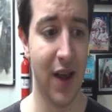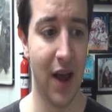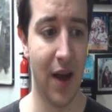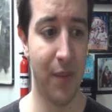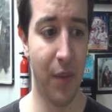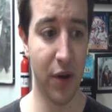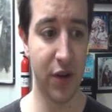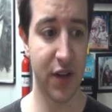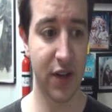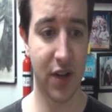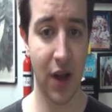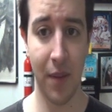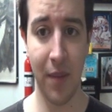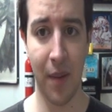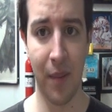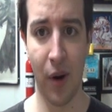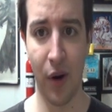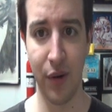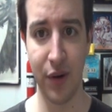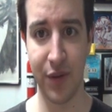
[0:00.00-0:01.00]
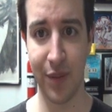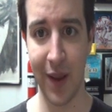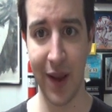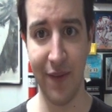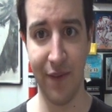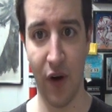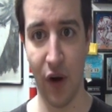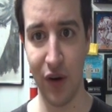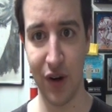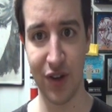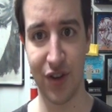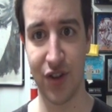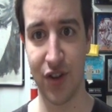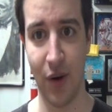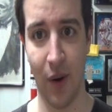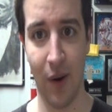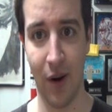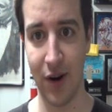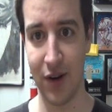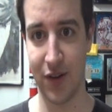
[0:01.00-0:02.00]
Most of the time I'm always playing
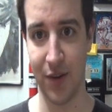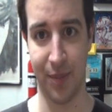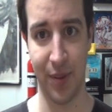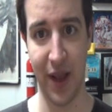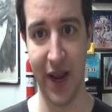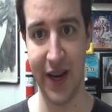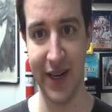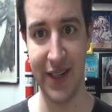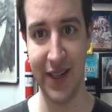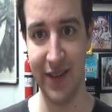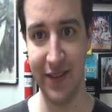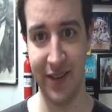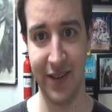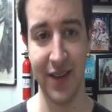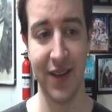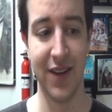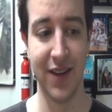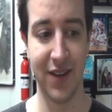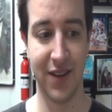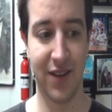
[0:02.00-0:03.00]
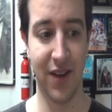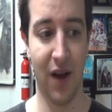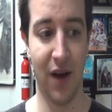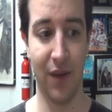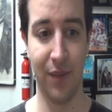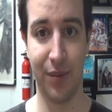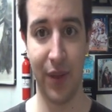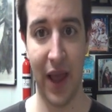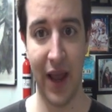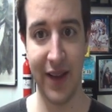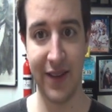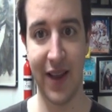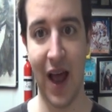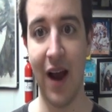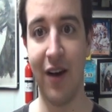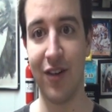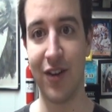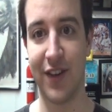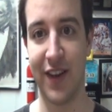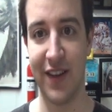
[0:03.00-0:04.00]
Volcasaur, Pleiades, so playing
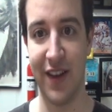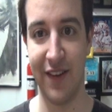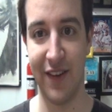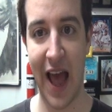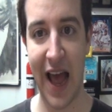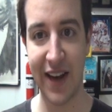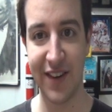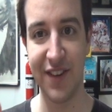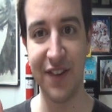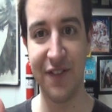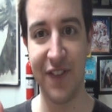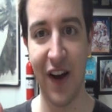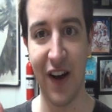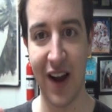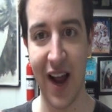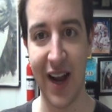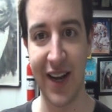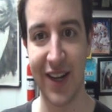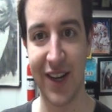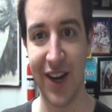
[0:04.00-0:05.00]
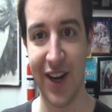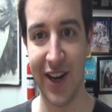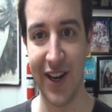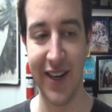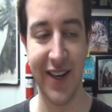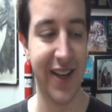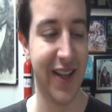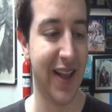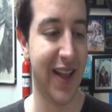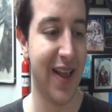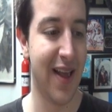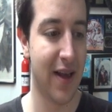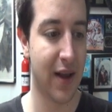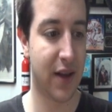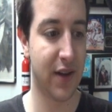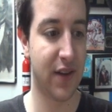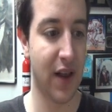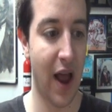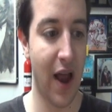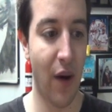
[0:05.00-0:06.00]
Tyrus, it actually felt kind of good,
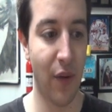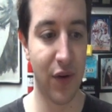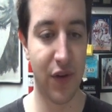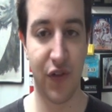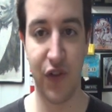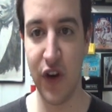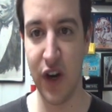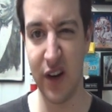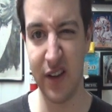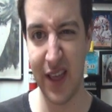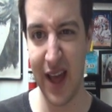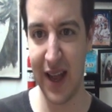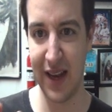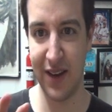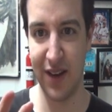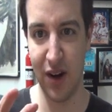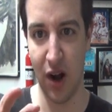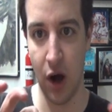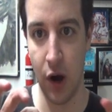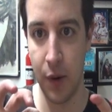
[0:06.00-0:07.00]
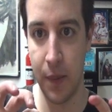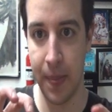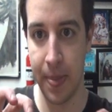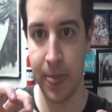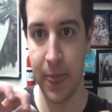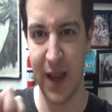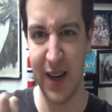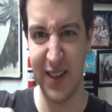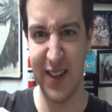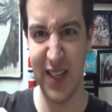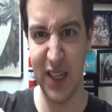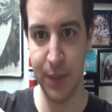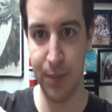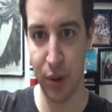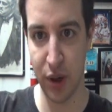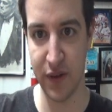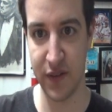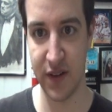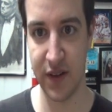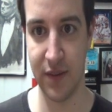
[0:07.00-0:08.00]
because I always fear that, you know,
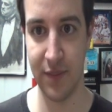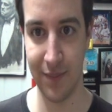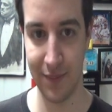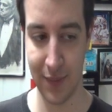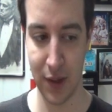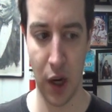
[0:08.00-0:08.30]
D-Prison,